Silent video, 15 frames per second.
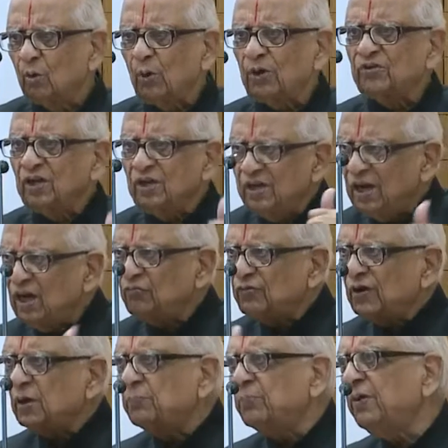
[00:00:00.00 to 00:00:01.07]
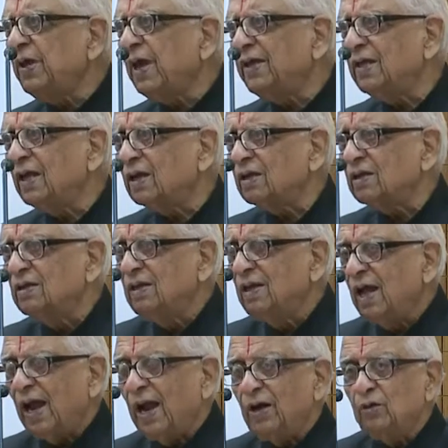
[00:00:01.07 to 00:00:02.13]
What is the need for a PIL?
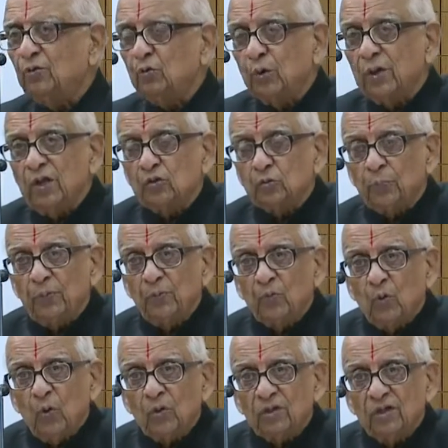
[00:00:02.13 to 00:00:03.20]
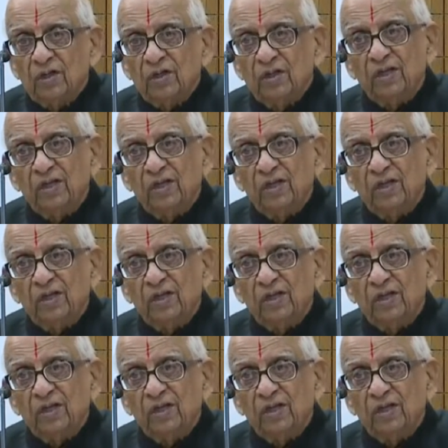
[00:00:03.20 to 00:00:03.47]
And today Supreme Court